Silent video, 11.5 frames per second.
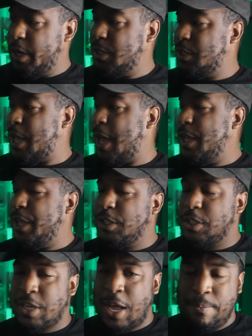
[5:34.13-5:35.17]
It's that
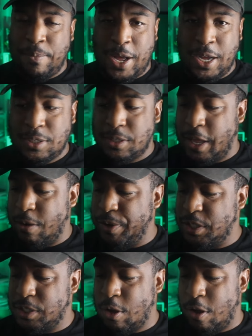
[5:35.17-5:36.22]
hinge top box like we
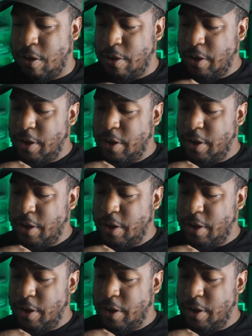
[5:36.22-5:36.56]
saw.